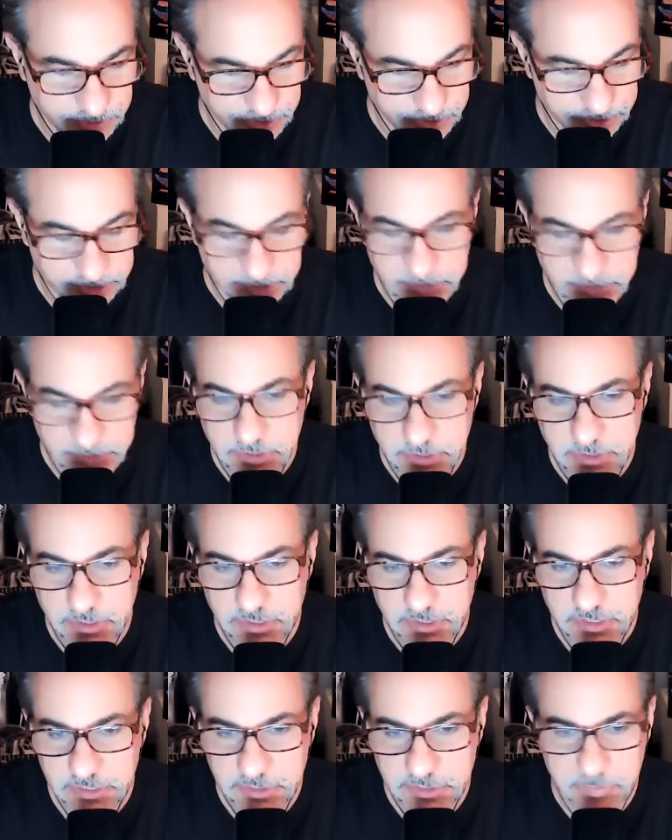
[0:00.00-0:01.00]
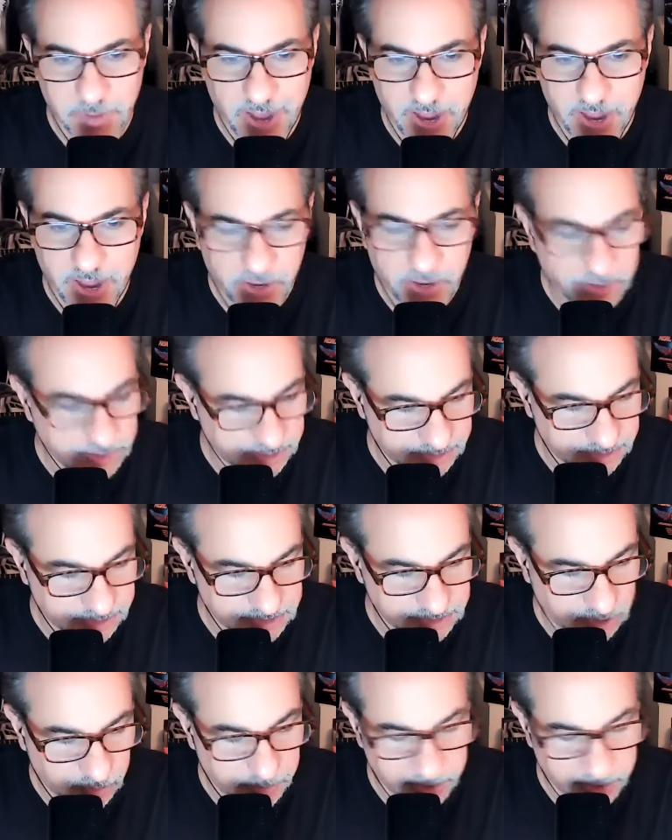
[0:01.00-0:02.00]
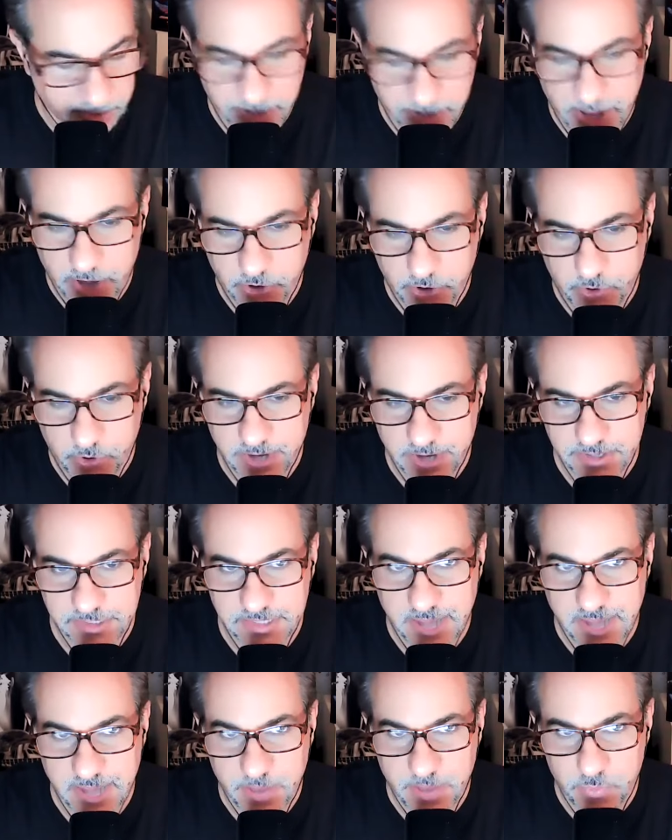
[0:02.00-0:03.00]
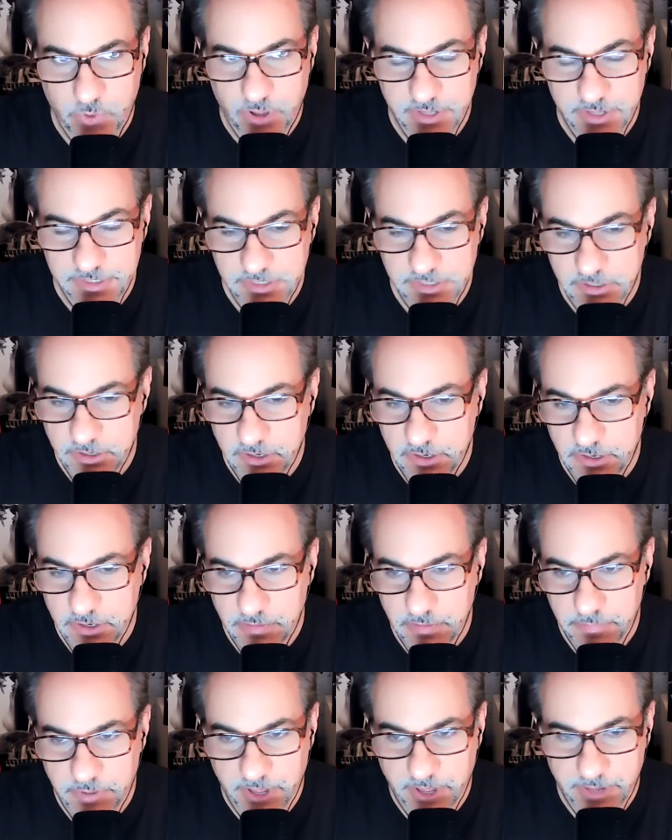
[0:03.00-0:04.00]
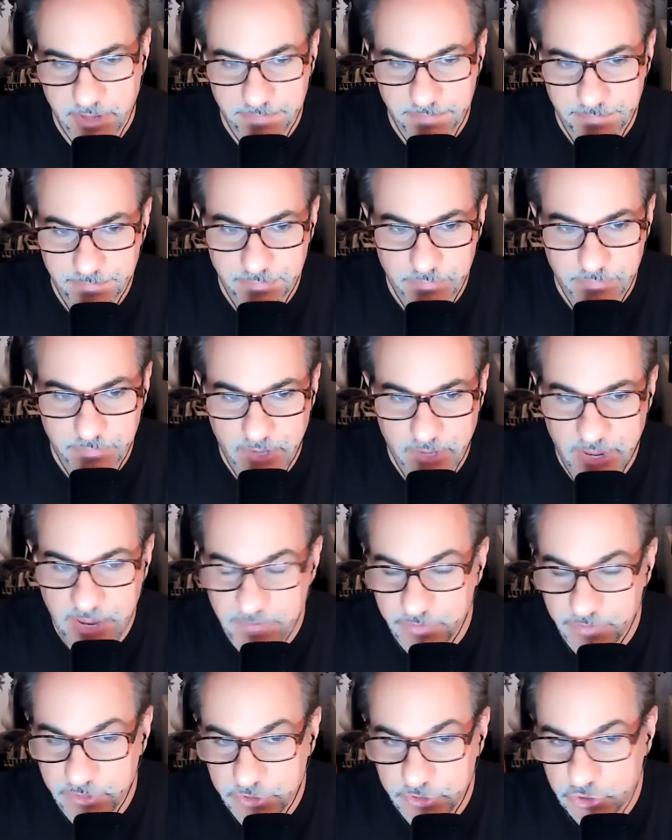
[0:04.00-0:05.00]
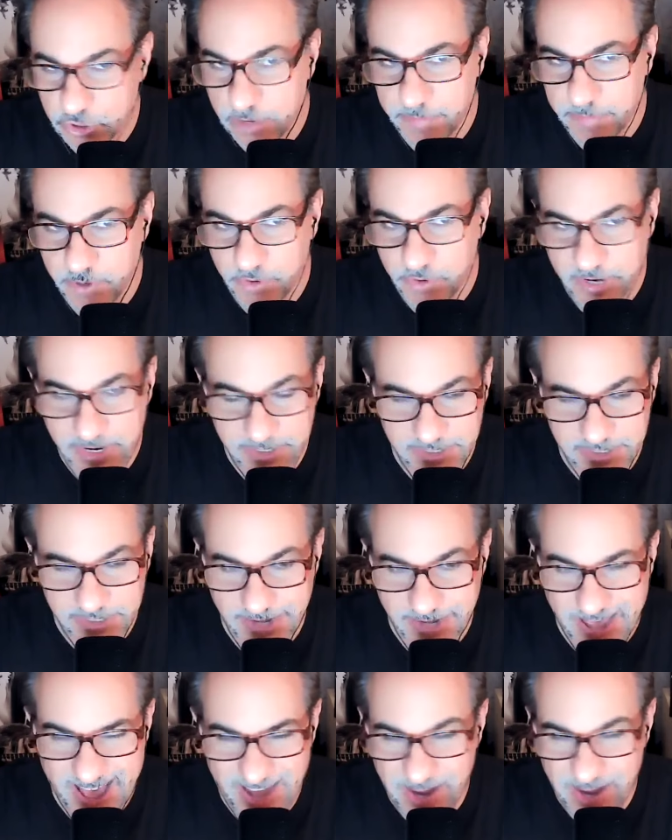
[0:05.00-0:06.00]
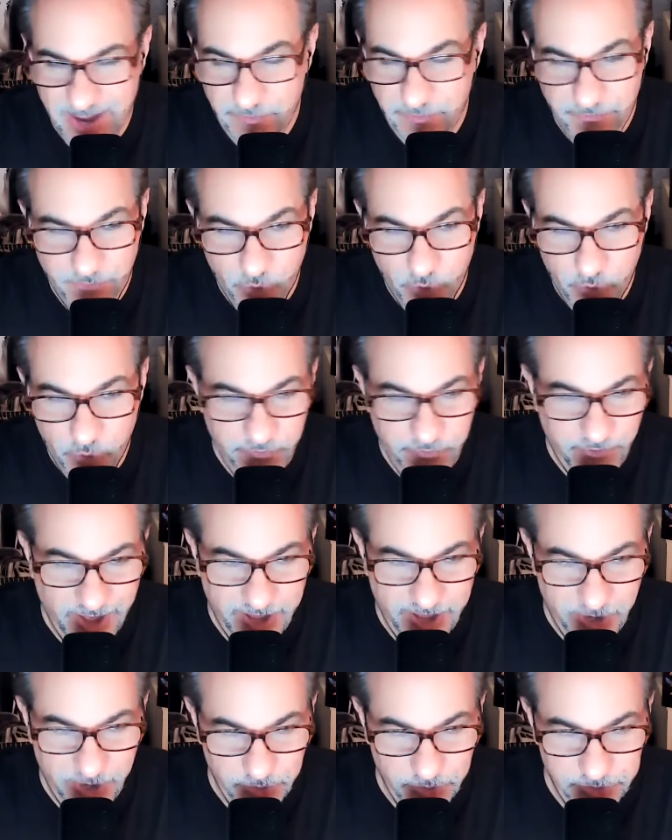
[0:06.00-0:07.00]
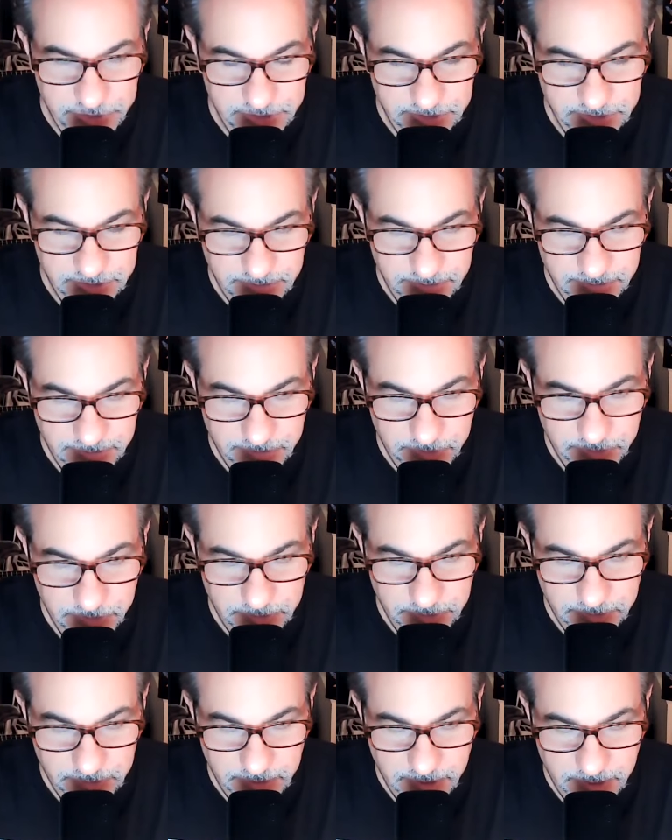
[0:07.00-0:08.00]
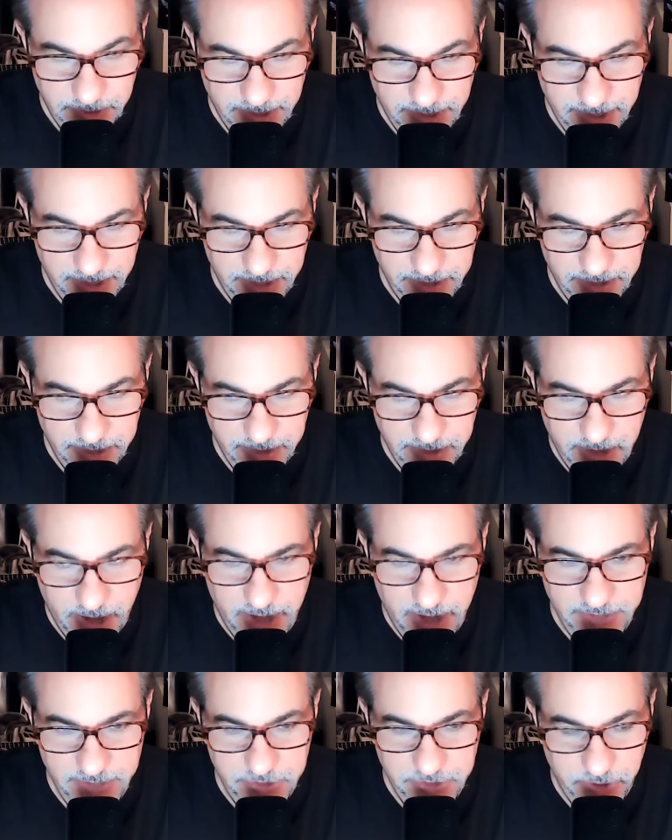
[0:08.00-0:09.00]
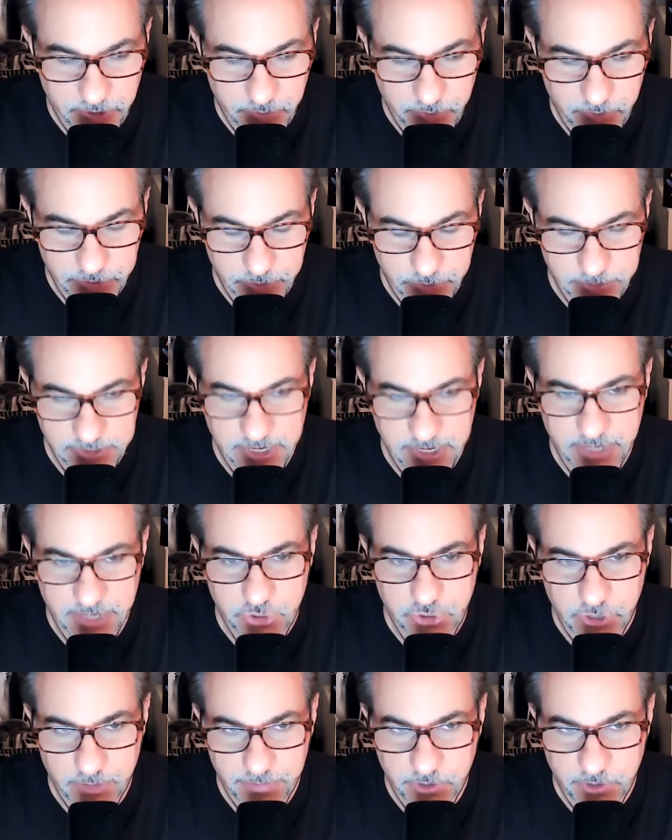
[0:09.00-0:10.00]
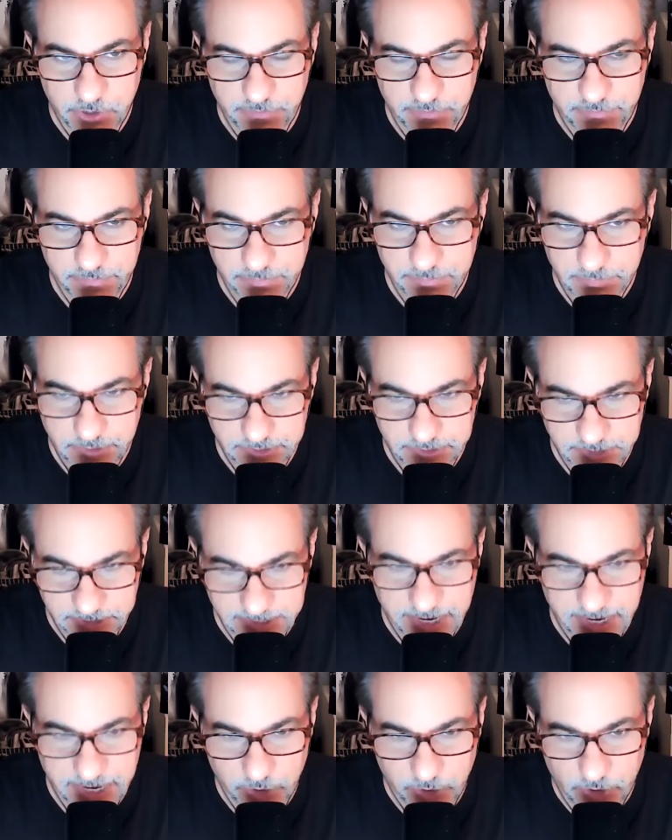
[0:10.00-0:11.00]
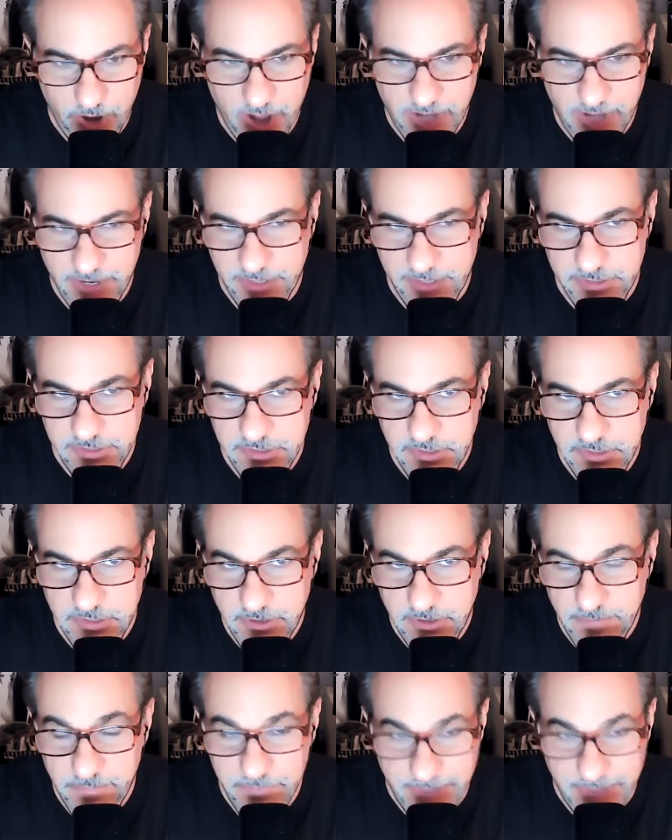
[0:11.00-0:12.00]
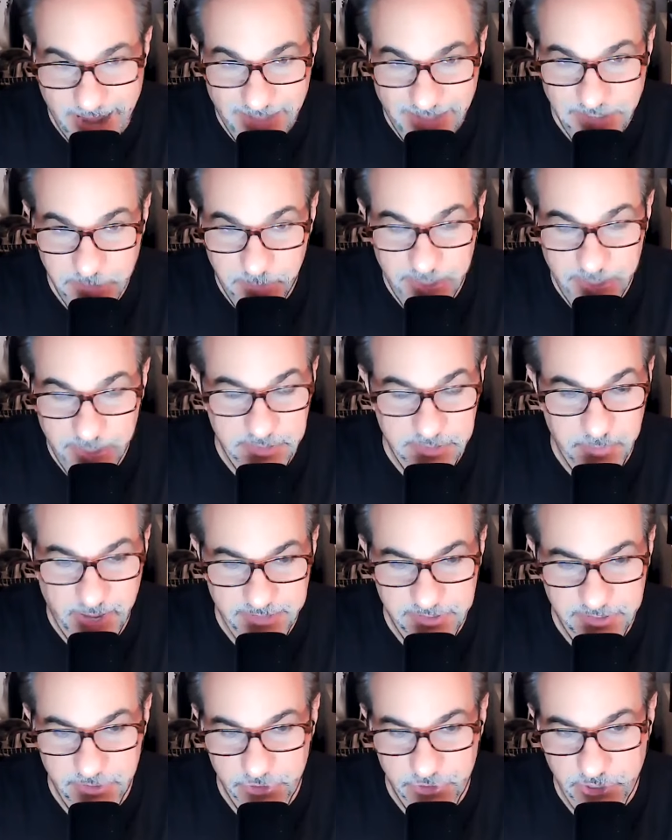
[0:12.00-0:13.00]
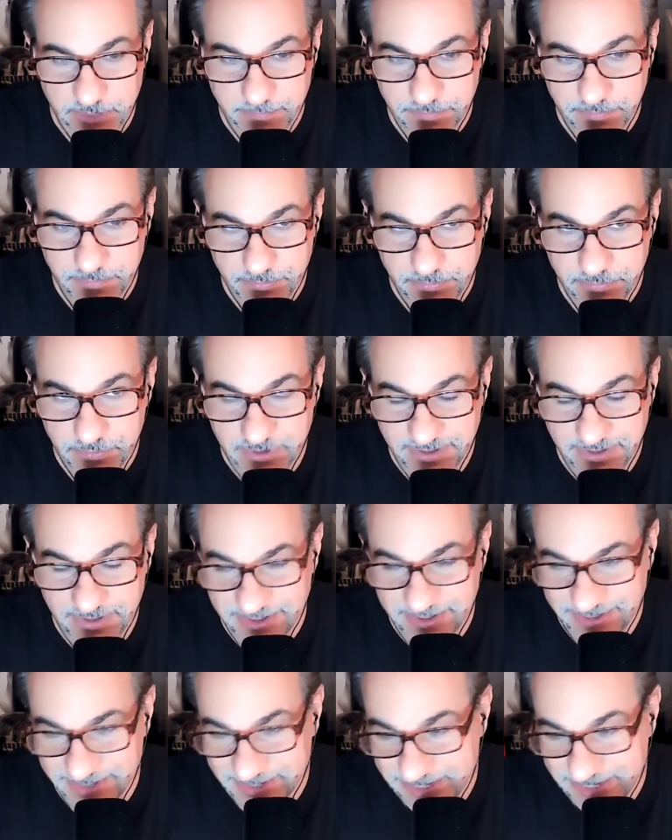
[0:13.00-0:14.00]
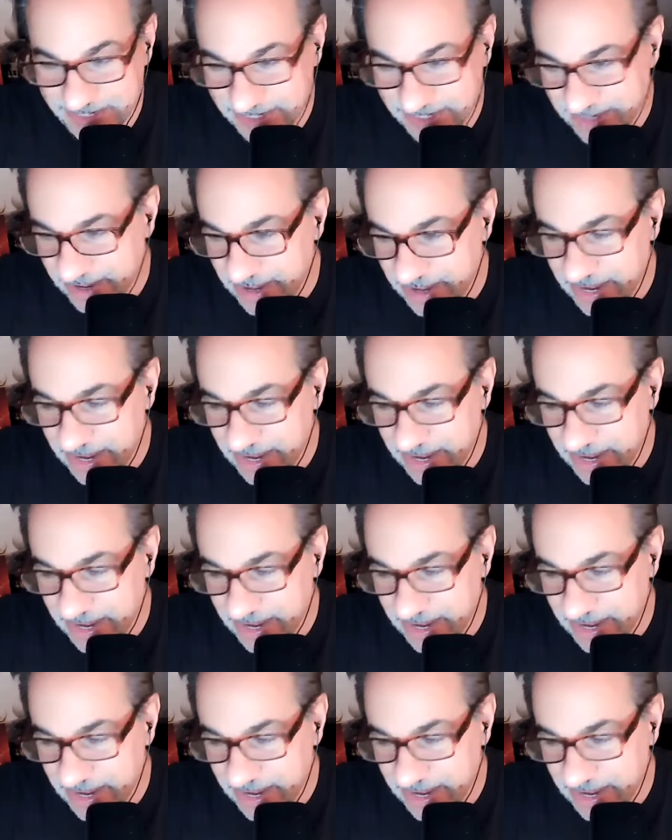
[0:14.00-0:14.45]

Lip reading: just smile and tell people how great his dad was. But even the tribute he did at a Foo Fighters concert, which was a tribute to Taylor Hawkins, that's mixed messaging. It's